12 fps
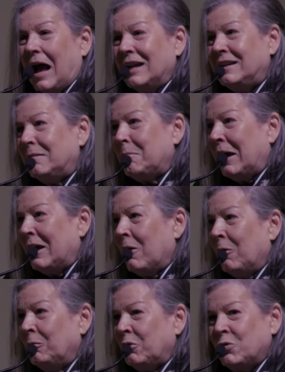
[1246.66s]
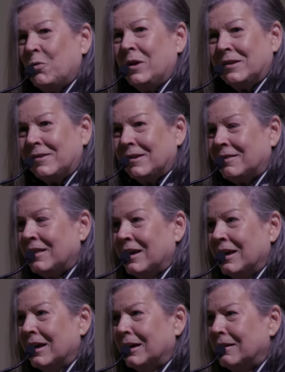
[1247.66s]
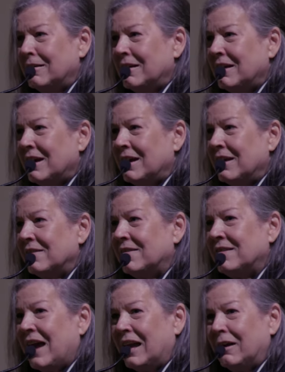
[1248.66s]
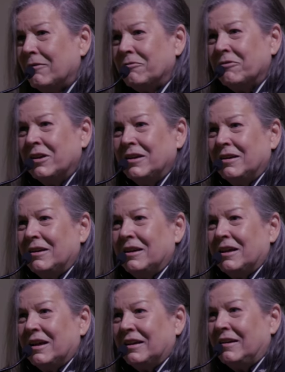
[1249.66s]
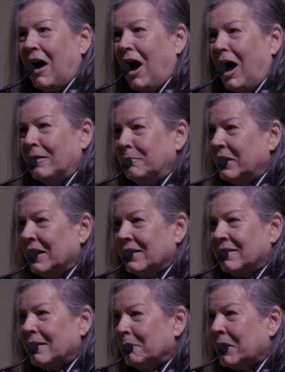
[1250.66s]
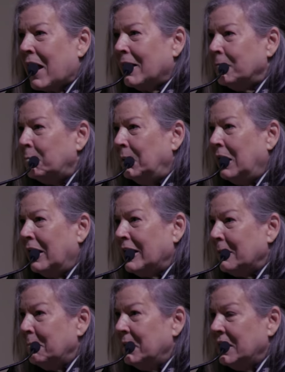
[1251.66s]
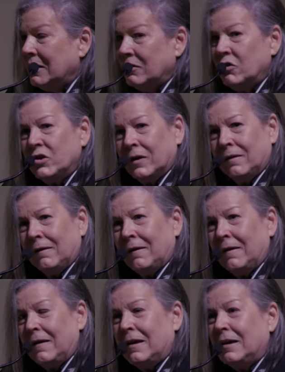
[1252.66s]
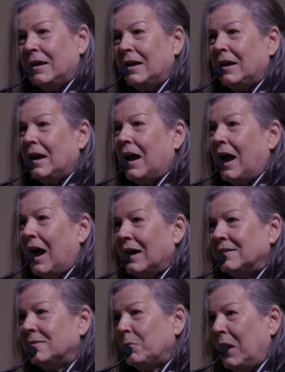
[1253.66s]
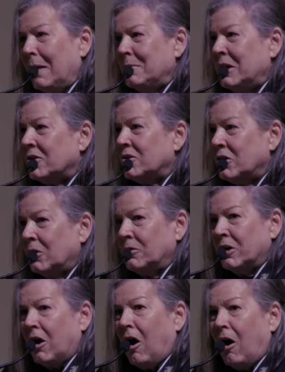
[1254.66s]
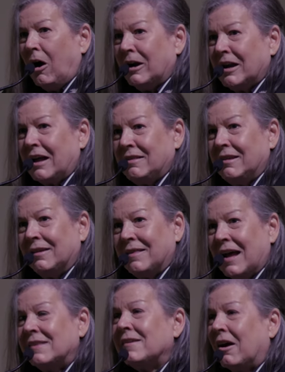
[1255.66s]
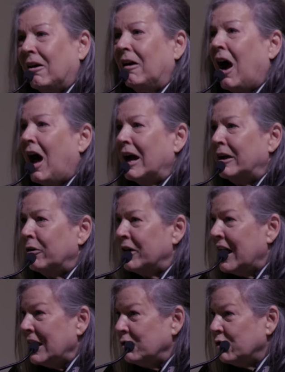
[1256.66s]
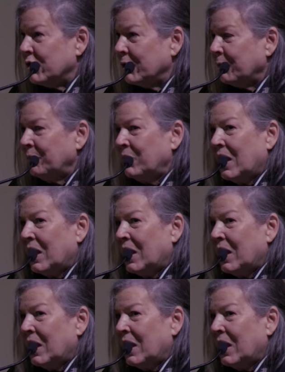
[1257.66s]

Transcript: I did my own twist at the end, and instead of God being some kind of bloody beach, I said, Well, I'm going to turn to art. I think that's our higher nature.